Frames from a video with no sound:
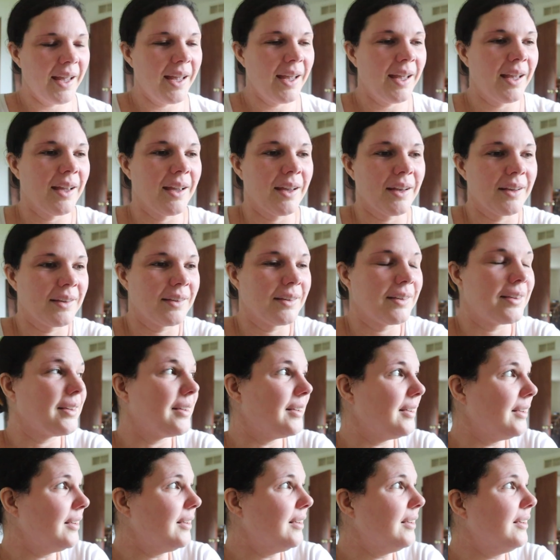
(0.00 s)
and
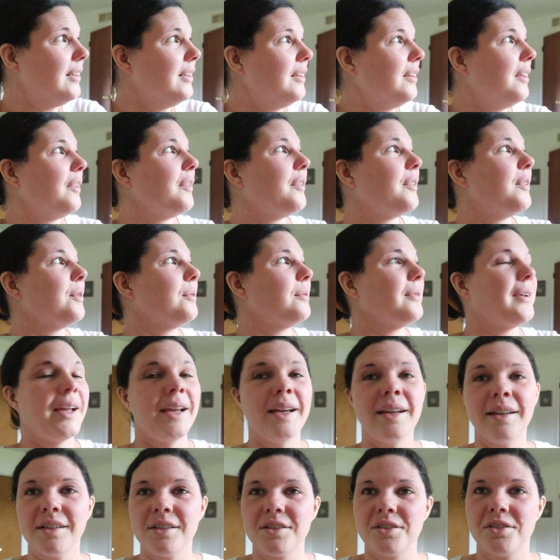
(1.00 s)
the
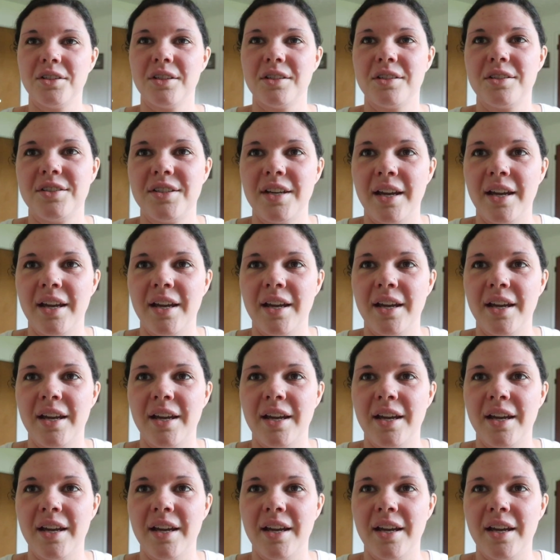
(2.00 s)
rain is just